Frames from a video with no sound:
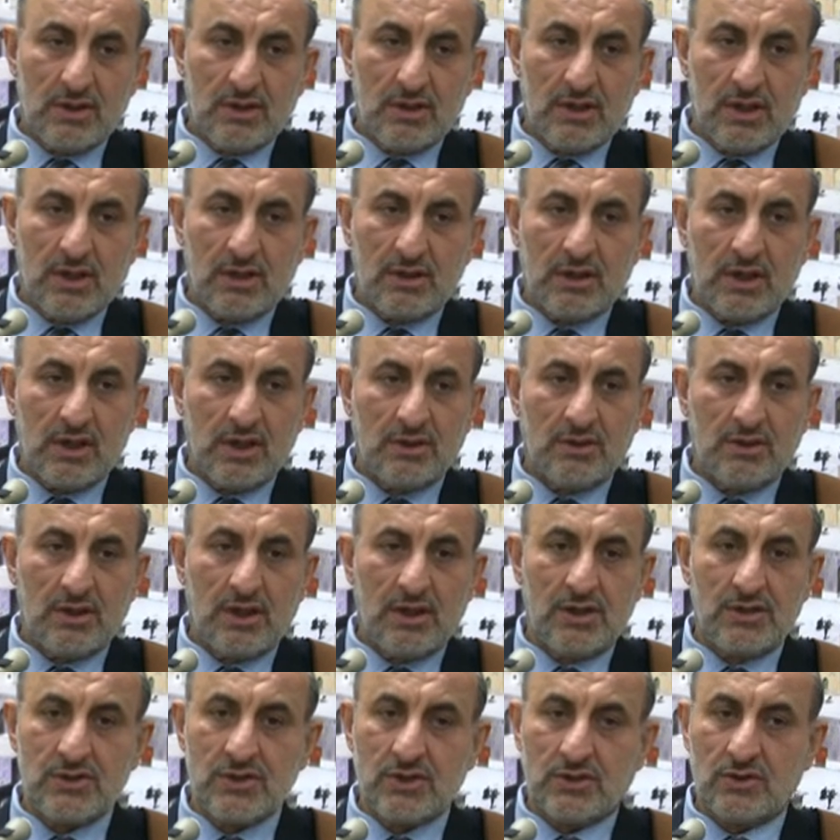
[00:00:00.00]
and an
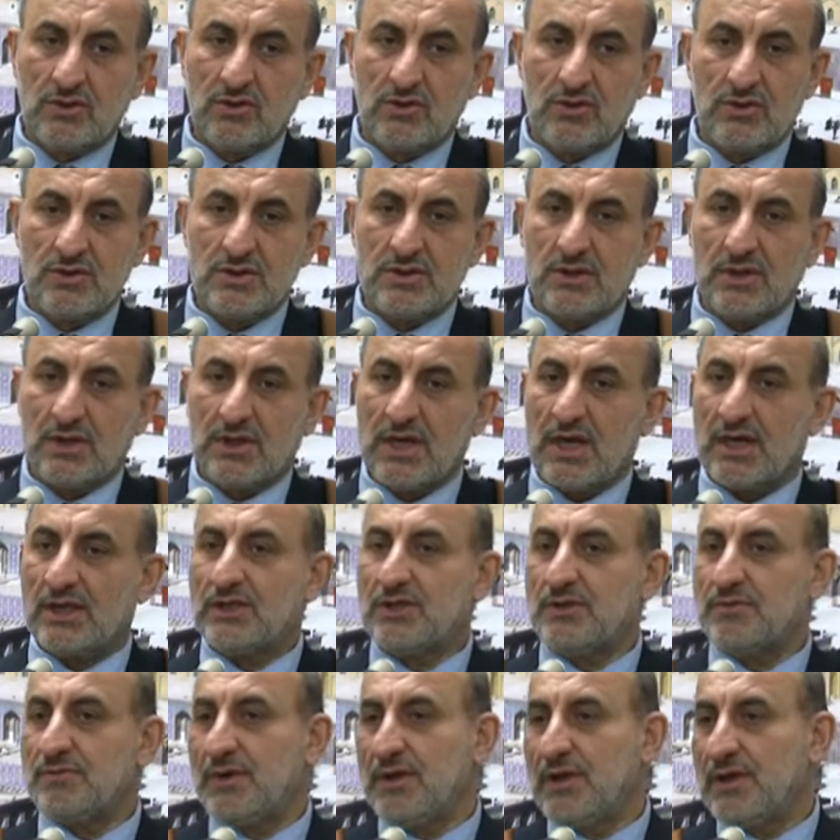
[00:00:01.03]
intelligent cause
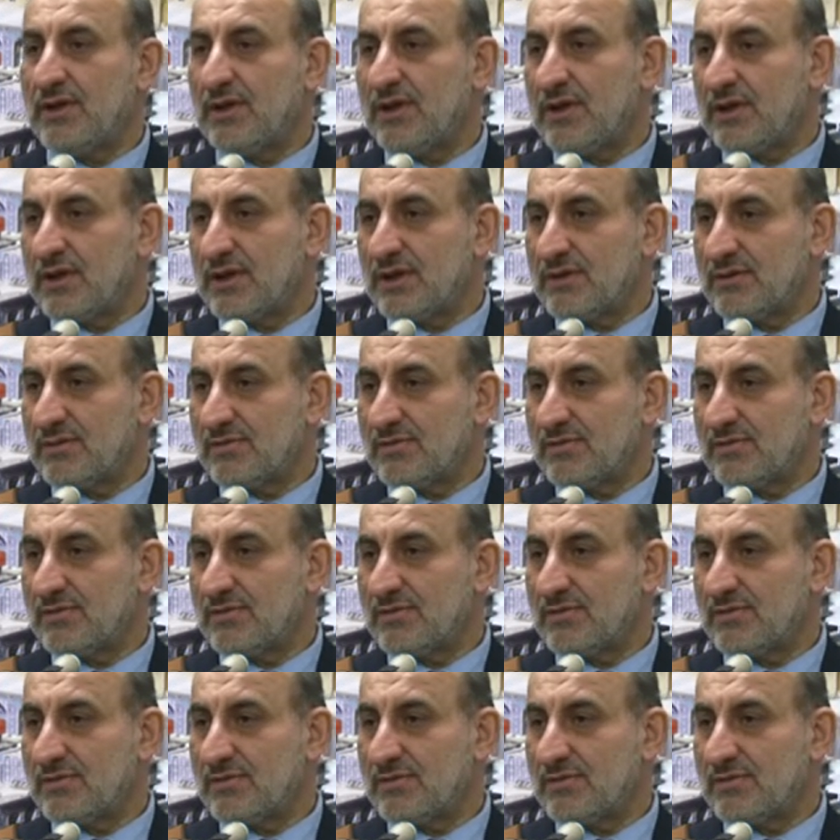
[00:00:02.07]
can't be the